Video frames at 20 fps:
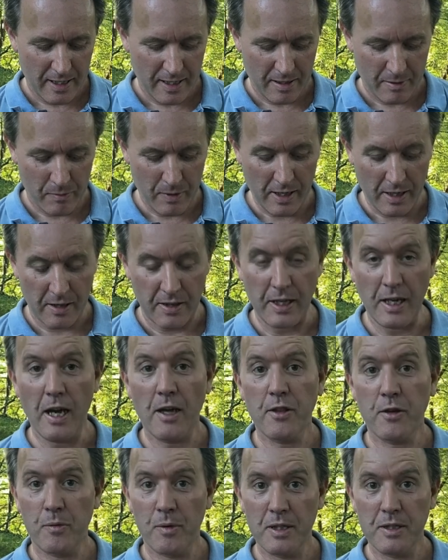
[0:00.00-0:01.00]
One of the
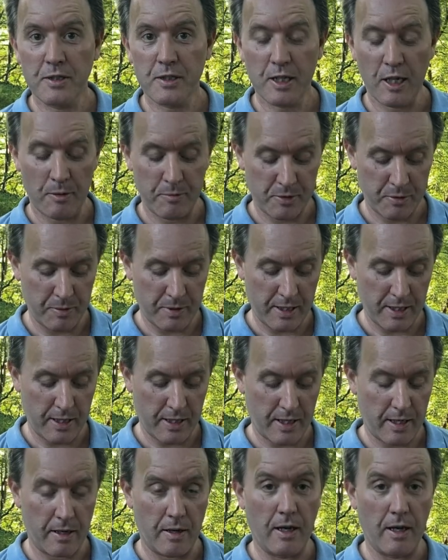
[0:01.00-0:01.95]
other ones comes with a